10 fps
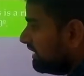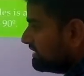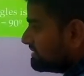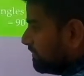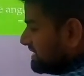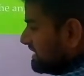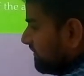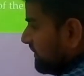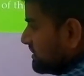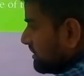It's a
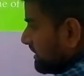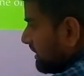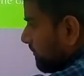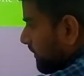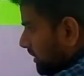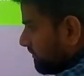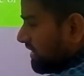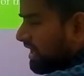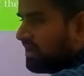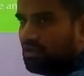basic feature that the one of
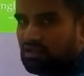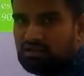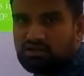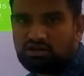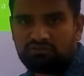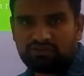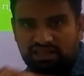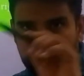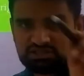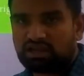the angle of
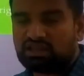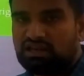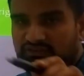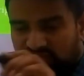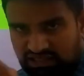any triangle, if